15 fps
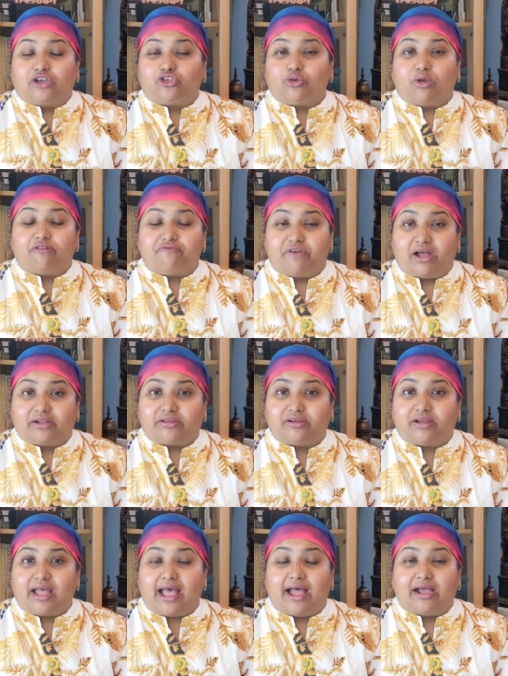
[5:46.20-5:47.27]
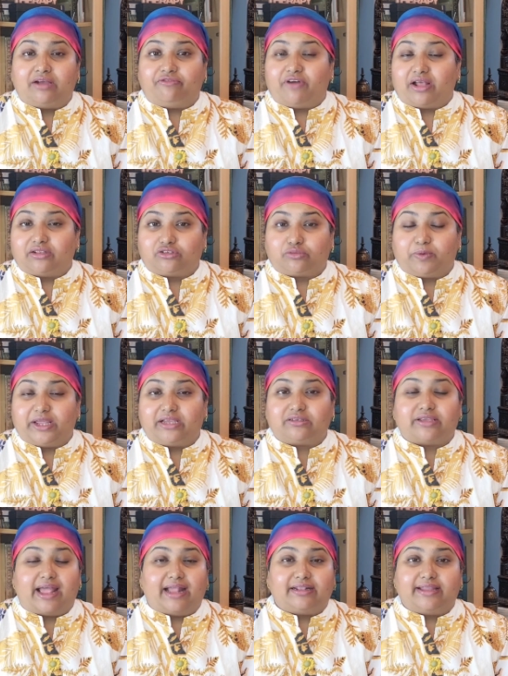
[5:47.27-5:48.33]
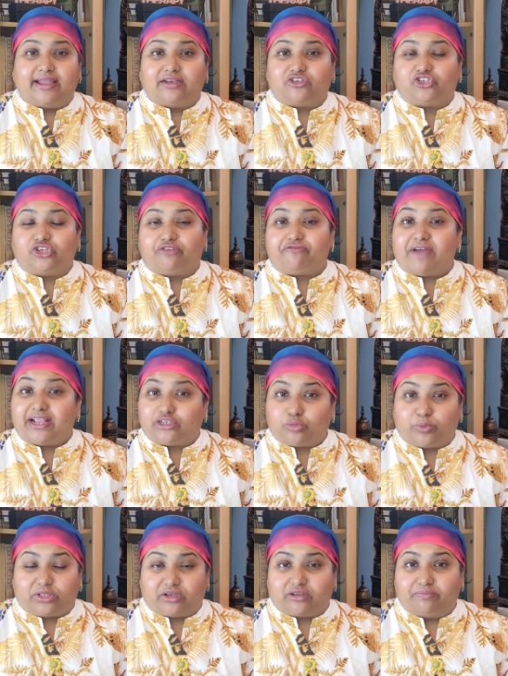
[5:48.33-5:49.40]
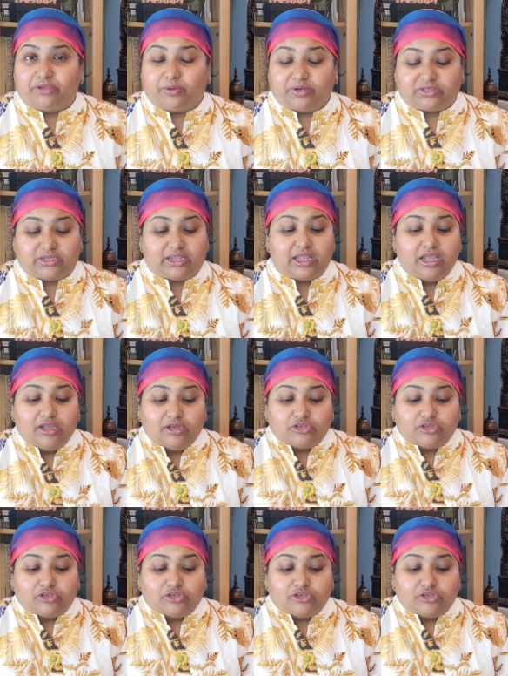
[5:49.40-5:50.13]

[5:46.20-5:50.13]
to her father's place, and then she fights with the community.